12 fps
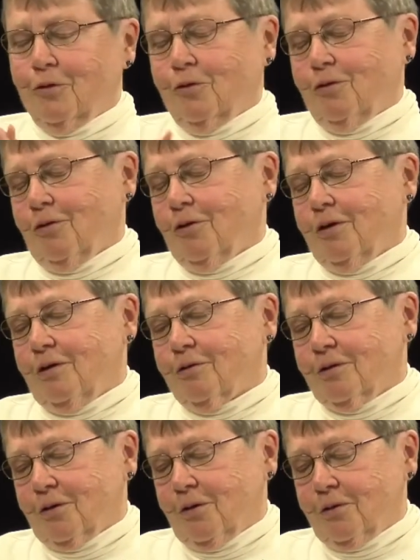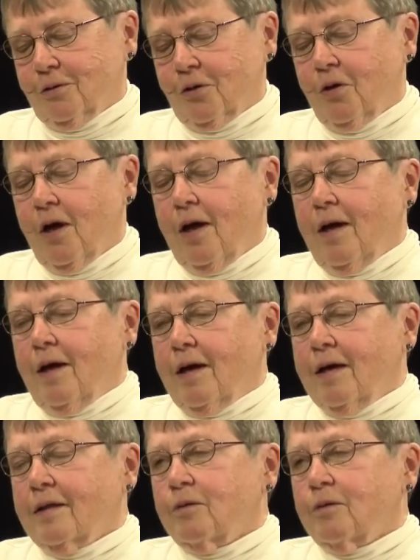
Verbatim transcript: 30 years ago or so, and